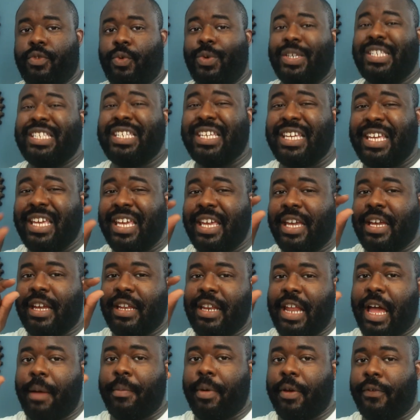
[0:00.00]
We see
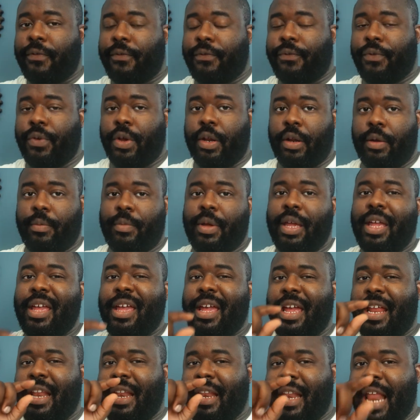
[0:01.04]
economic freedom.
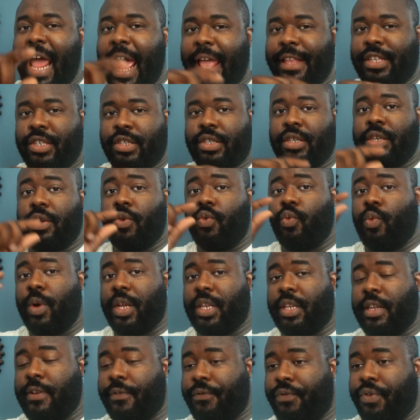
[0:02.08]
And that's
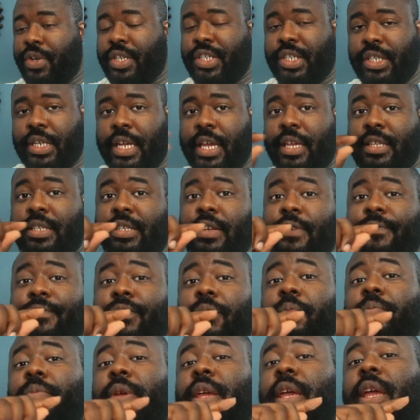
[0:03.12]
what differentiates it
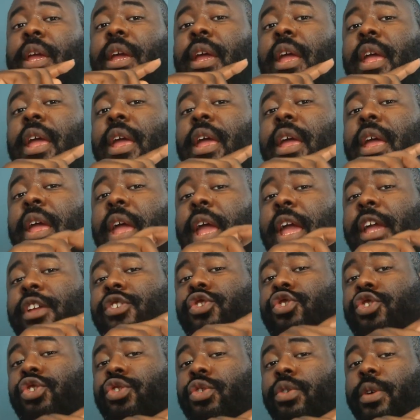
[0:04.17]
from being a
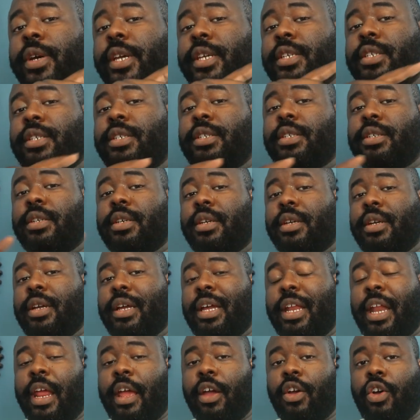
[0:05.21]
choice
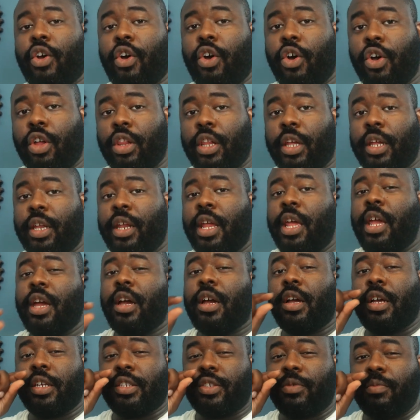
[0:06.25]
and a calling.
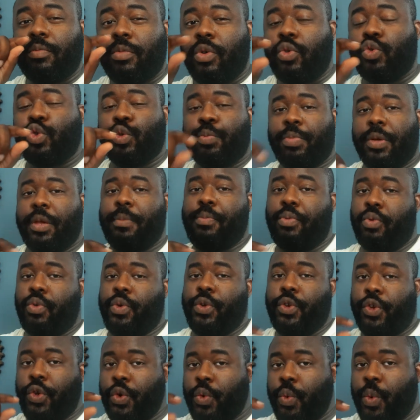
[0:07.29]
Because most people
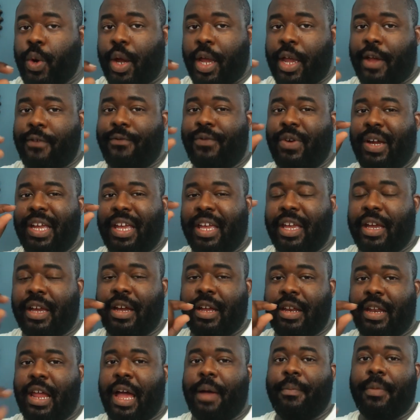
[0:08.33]
are doing it for
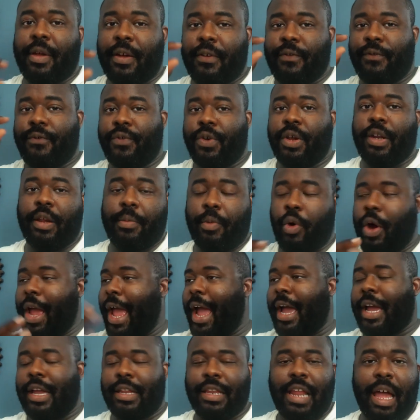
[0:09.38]
economic freedom or
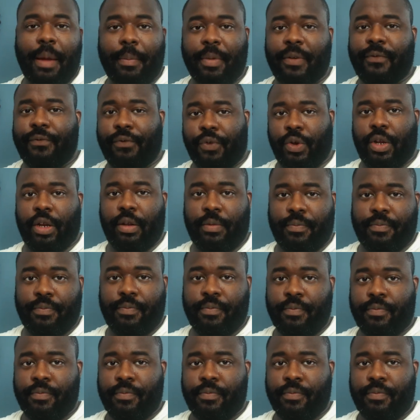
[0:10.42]
economic freedom.